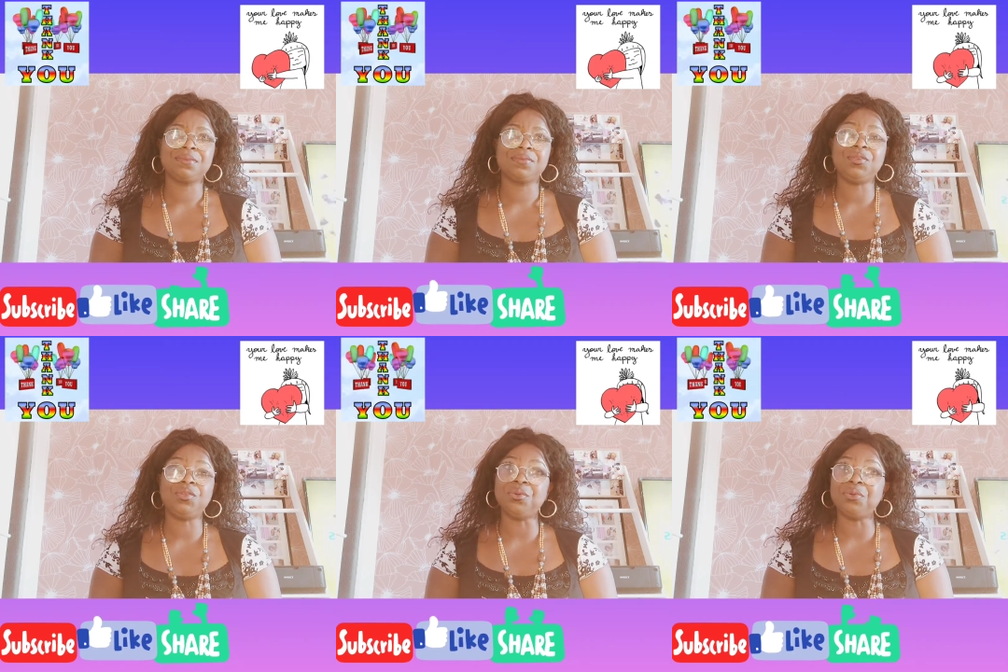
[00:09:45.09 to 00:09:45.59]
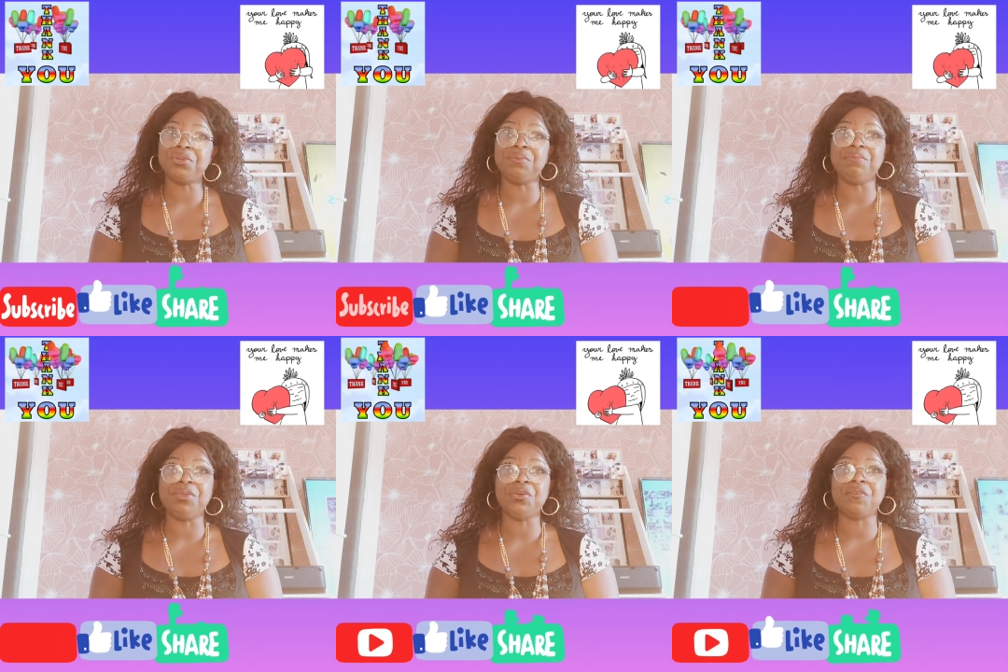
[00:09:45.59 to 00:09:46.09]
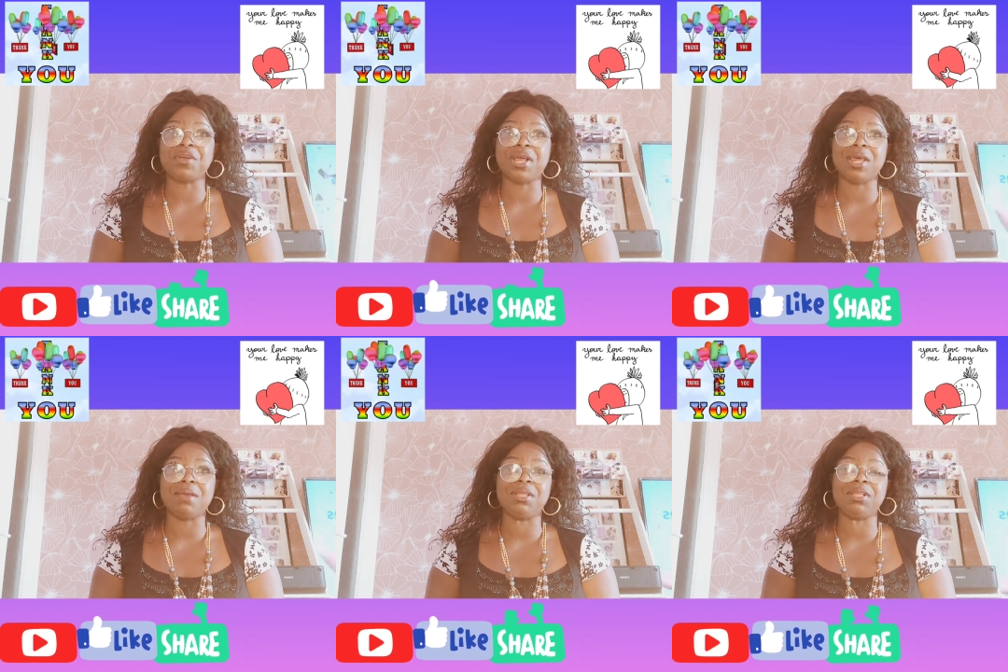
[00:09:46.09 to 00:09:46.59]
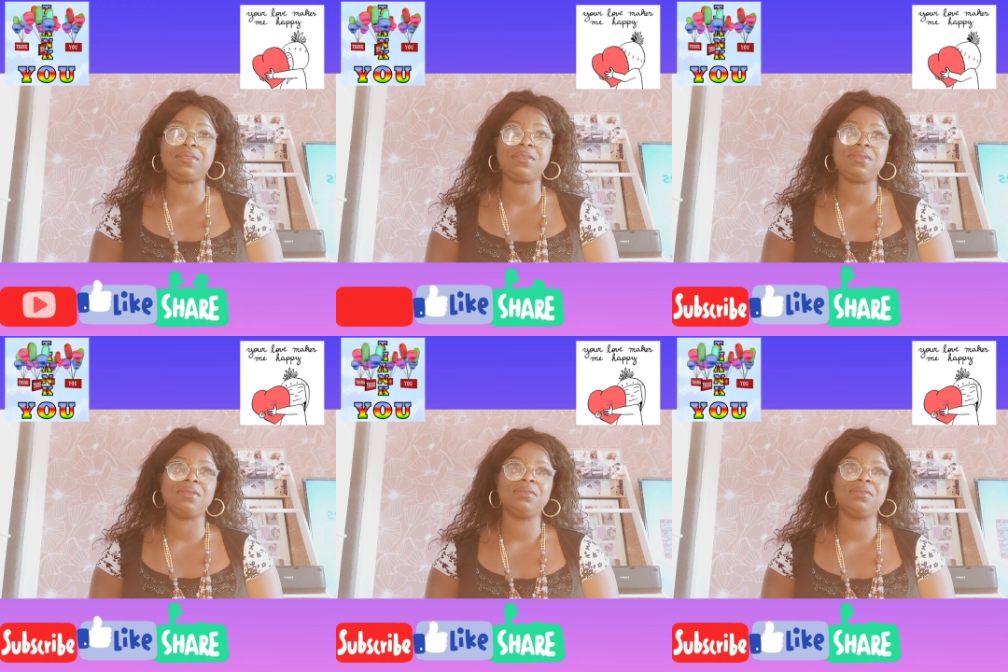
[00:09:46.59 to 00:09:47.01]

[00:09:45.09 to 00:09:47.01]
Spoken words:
If you don't know the meaning of calamity,